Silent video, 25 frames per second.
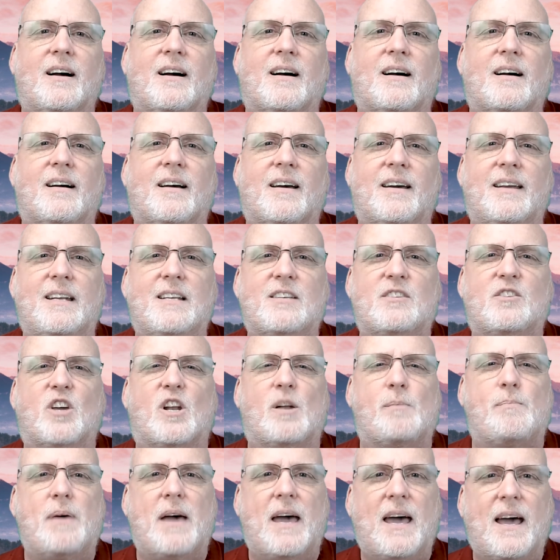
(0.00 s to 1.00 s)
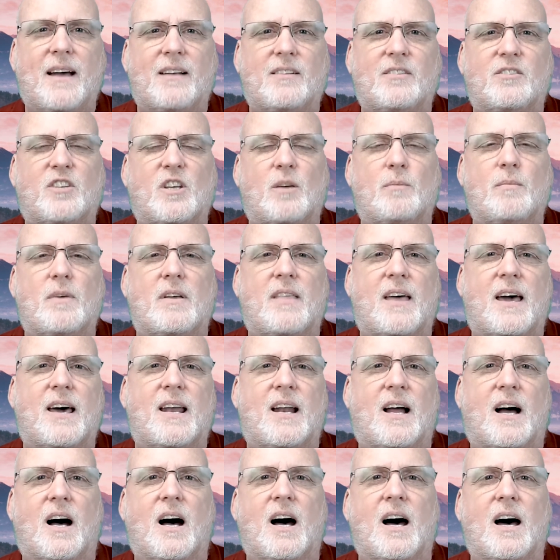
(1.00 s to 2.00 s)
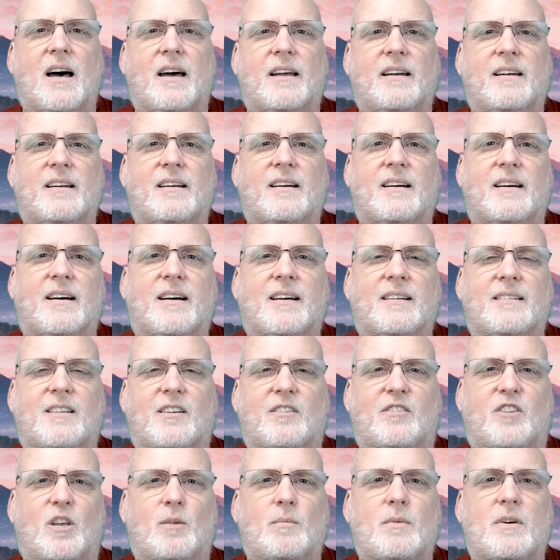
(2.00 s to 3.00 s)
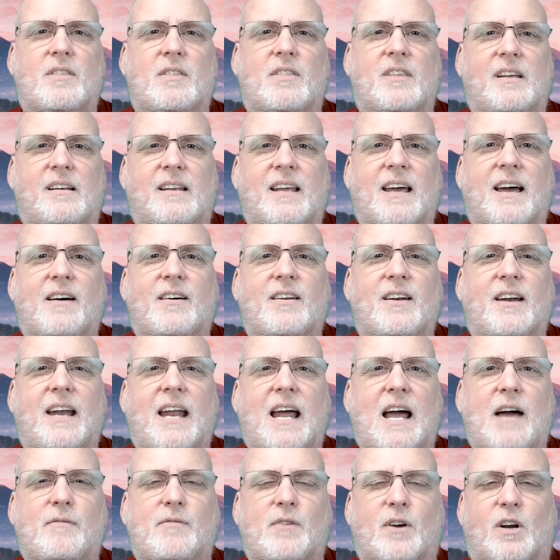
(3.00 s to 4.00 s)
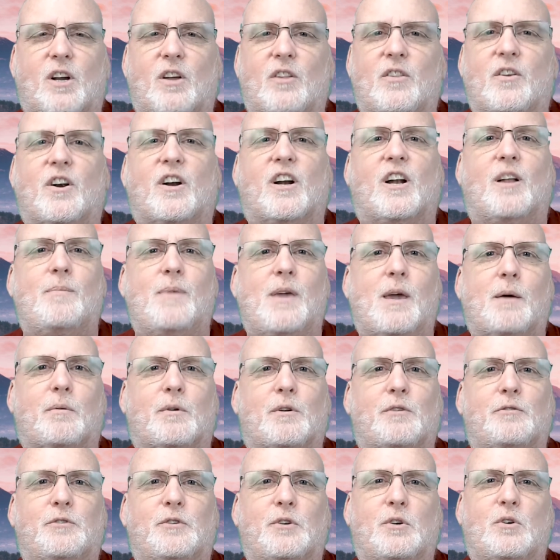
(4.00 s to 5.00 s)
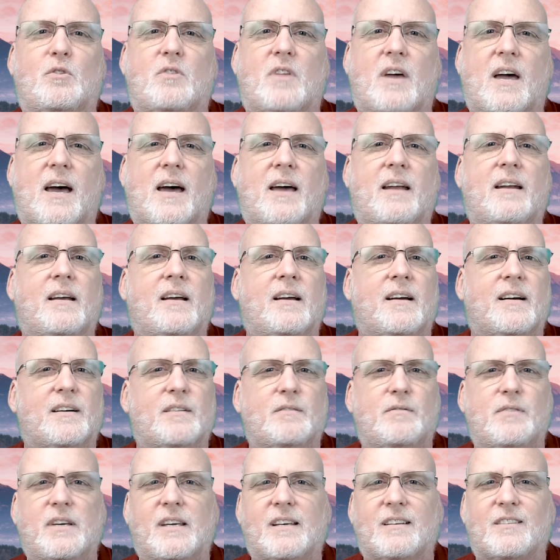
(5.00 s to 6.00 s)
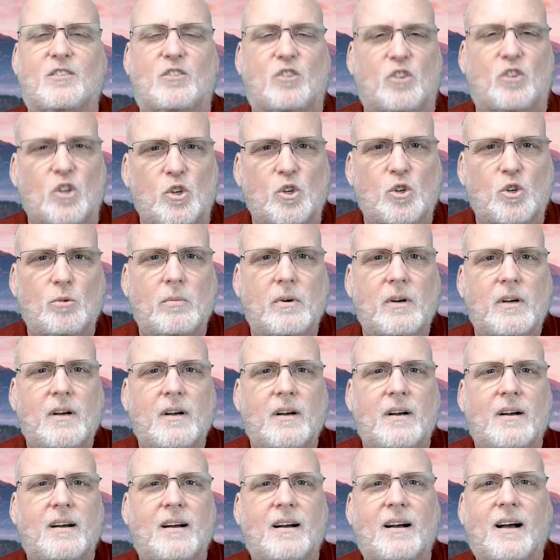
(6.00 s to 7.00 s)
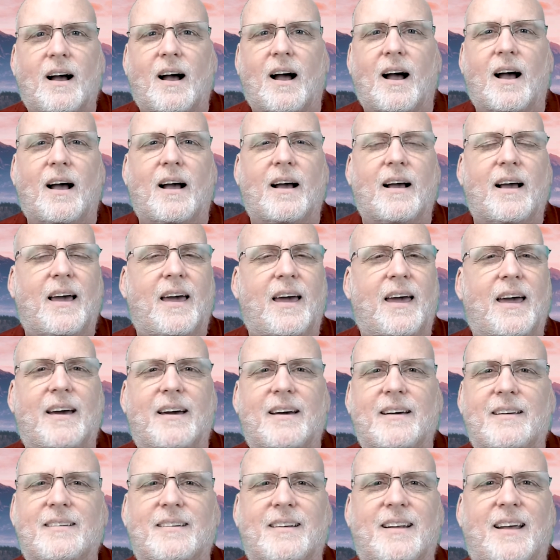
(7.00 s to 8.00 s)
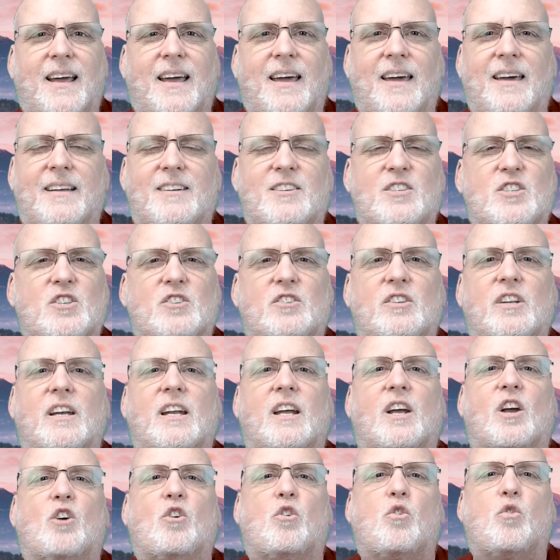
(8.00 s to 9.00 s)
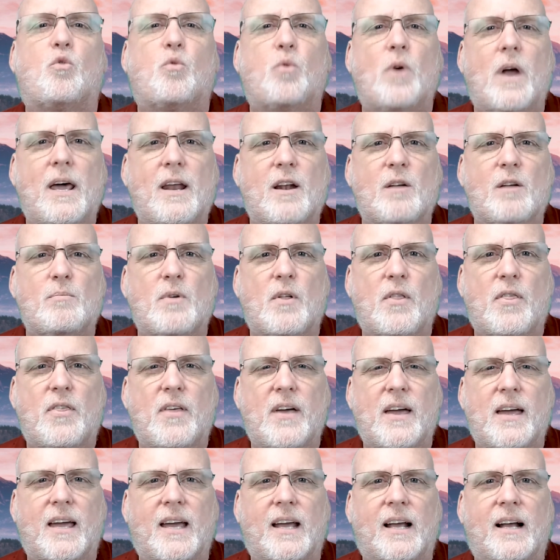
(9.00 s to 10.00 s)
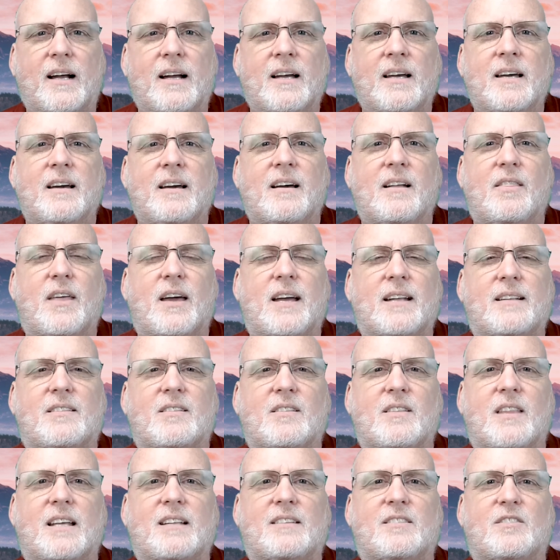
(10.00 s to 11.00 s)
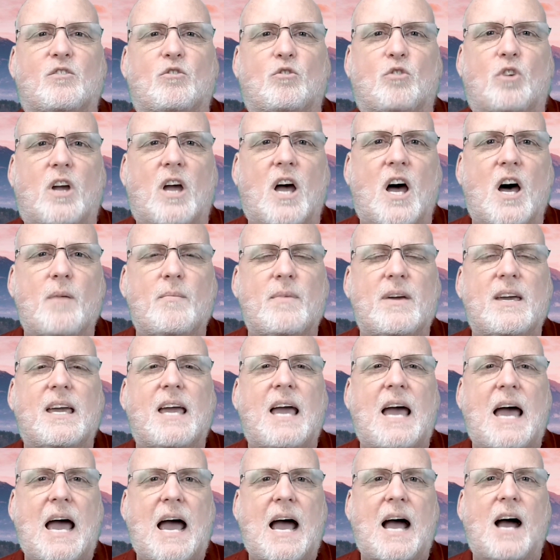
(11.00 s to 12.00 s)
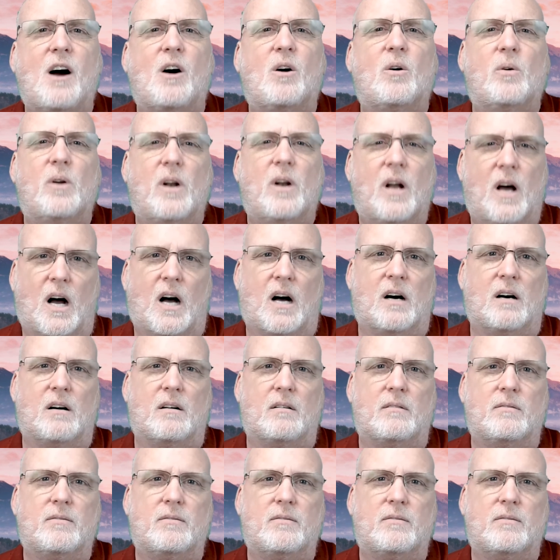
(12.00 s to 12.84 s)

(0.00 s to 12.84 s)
And he's going to pass some of that on to Timothy down in Africa. And they're going to be able to do that via Zoom. And it's just an incredible thing that's coming out of